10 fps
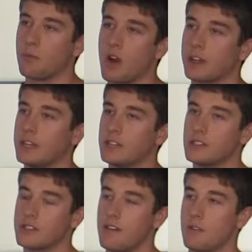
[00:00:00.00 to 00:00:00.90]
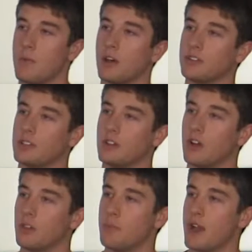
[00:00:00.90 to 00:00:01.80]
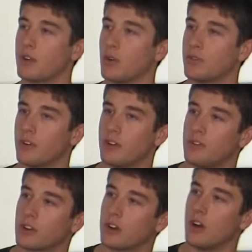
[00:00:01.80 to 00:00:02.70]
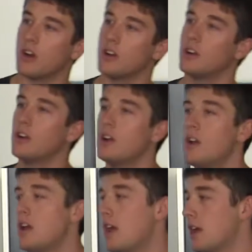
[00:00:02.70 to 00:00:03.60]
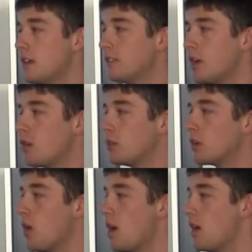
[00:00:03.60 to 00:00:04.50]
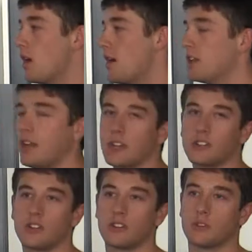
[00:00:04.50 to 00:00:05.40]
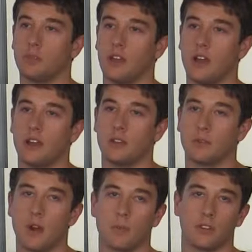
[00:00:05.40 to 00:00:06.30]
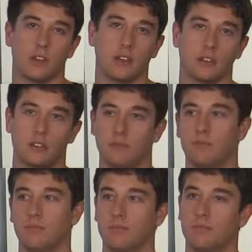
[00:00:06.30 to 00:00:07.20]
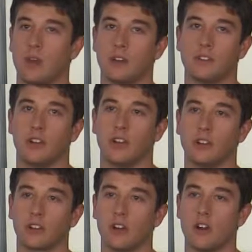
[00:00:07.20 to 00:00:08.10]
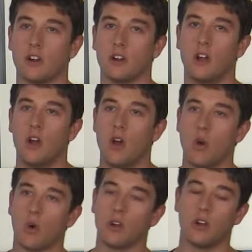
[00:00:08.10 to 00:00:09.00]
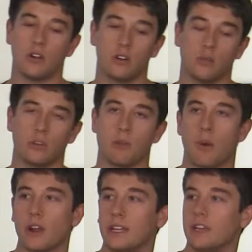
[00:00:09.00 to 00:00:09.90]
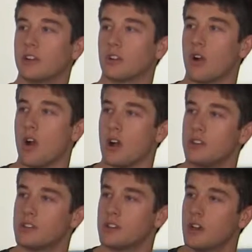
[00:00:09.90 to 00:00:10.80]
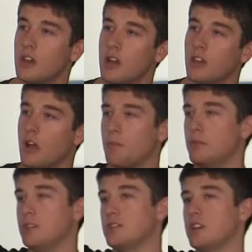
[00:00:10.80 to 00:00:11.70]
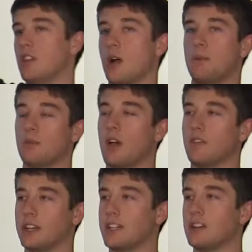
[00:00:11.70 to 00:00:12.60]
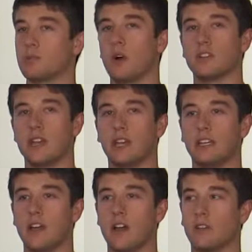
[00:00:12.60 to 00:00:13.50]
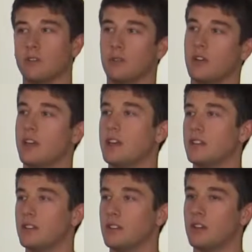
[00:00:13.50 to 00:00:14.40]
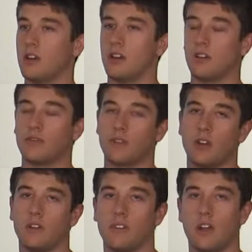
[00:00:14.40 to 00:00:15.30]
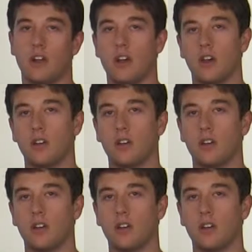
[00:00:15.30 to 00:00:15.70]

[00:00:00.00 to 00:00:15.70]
parking, just have it mounted on the back or front of your car. And that would require having an external supply and the proper thing to mount it on your car. Or when you're parking in a garage, you see a lot of people have like tennis balls hanging down to hit the front of their